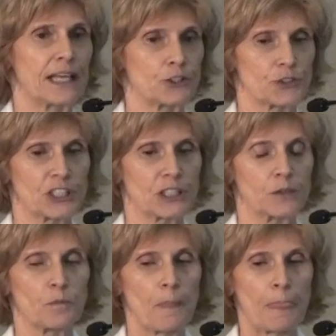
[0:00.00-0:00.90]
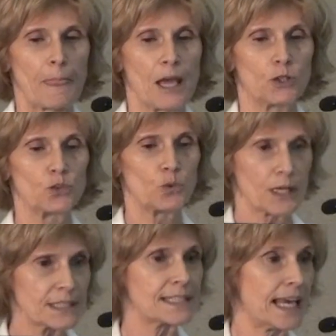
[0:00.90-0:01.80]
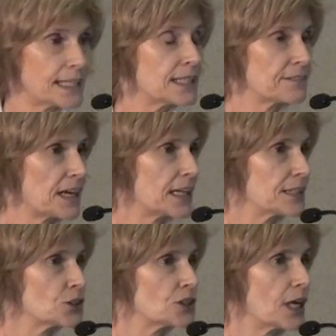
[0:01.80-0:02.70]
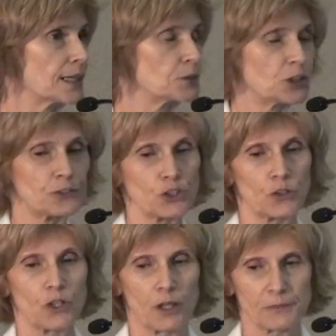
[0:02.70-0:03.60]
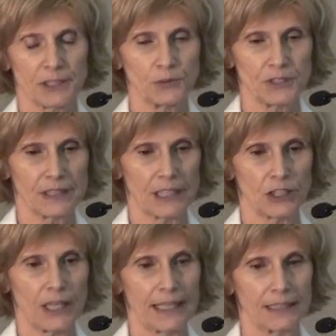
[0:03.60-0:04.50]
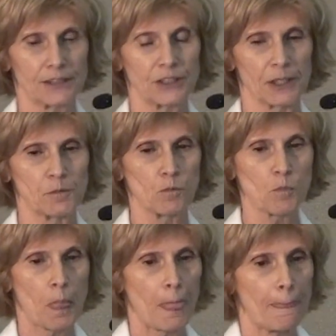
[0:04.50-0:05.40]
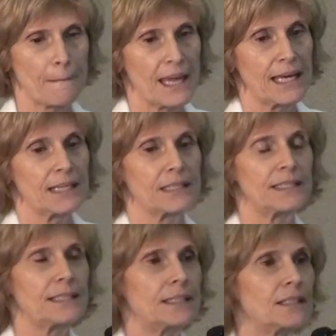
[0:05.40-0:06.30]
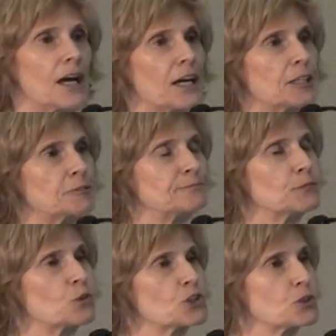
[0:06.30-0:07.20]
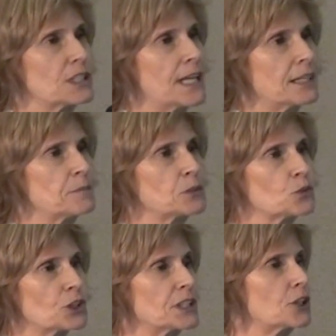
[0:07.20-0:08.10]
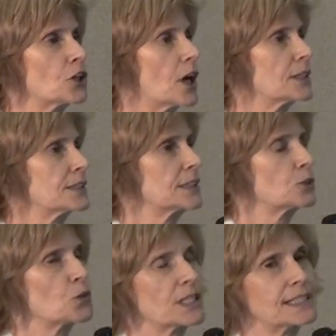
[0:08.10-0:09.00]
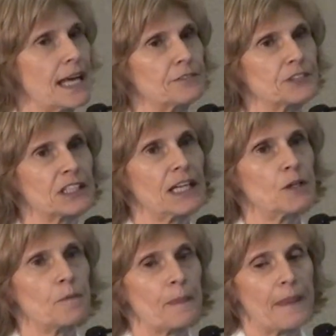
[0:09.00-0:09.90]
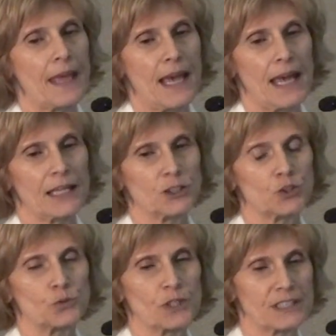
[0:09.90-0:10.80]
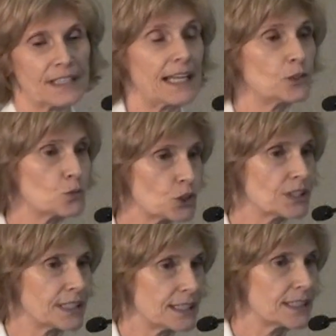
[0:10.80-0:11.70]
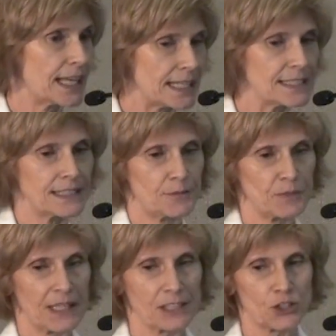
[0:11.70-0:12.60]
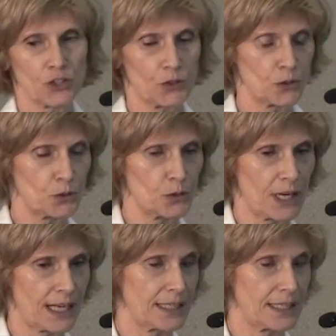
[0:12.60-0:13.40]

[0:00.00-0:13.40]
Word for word: pediatrician who was at Laval at the time, not for so long, but he was there, and um, he, um, was, he had been working a lot in West Africa and was then working in Haiti. And so